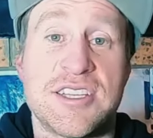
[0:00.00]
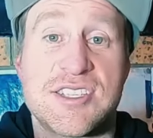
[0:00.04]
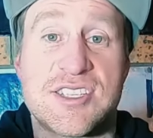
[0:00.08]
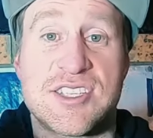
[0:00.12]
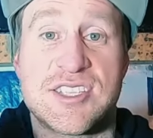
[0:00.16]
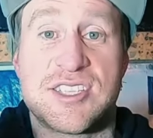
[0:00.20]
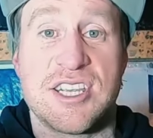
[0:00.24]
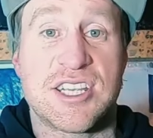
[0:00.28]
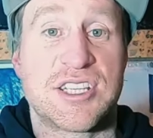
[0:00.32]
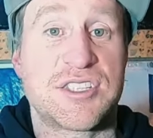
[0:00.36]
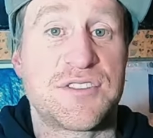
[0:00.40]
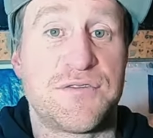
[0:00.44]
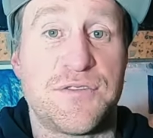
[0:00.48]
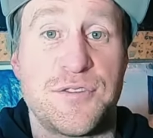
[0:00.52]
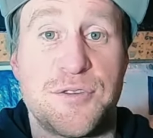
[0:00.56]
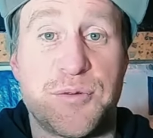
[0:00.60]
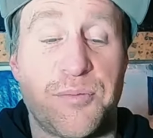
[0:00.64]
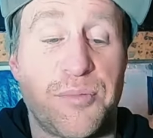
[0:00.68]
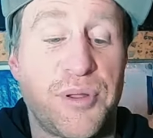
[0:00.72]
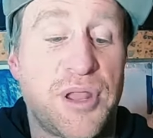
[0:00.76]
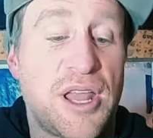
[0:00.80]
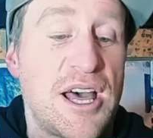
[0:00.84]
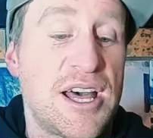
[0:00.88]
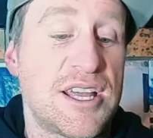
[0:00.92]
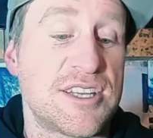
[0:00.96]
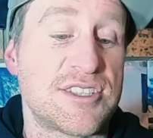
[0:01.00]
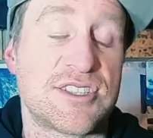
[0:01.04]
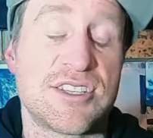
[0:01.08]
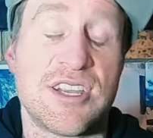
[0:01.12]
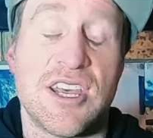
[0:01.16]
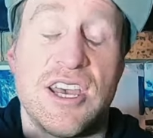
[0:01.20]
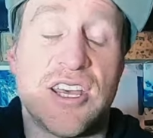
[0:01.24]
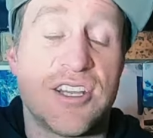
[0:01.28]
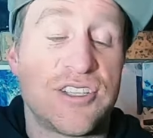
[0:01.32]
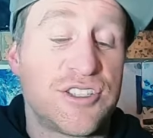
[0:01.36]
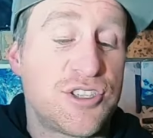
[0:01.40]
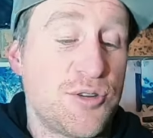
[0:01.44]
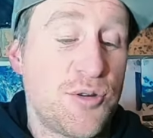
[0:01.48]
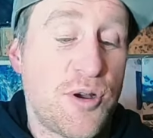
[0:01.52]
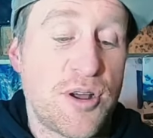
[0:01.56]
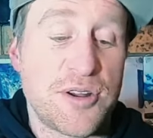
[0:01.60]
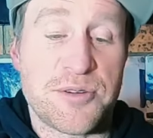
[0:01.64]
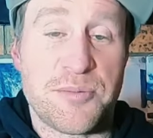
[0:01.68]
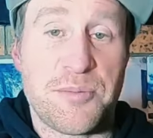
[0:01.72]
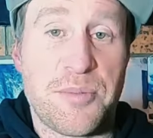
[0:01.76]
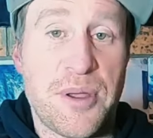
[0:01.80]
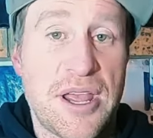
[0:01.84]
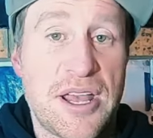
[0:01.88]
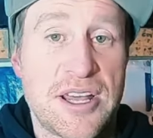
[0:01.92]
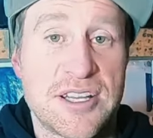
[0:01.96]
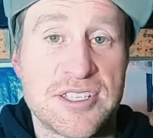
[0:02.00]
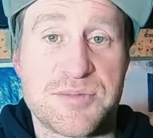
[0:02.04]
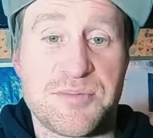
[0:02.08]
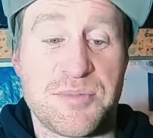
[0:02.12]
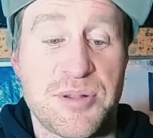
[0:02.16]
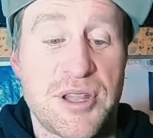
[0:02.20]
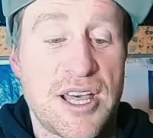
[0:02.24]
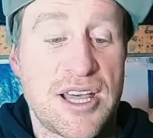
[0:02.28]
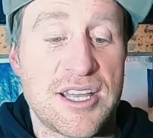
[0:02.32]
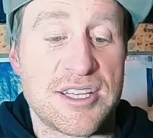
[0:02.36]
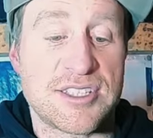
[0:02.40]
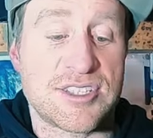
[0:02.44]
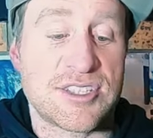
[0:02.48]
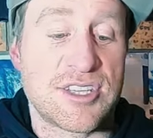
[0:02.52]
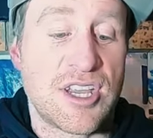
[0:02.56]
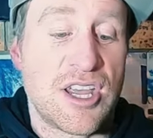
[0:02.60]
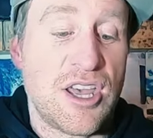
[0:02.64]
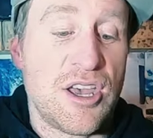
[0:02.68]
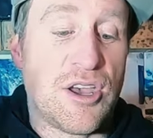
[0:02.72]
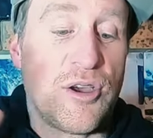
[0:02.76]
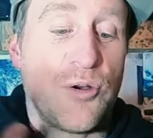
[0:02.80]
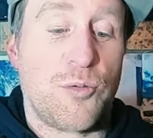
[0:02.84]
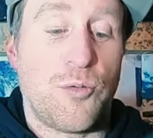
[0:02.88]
6 foot plus, 200 pounds plus,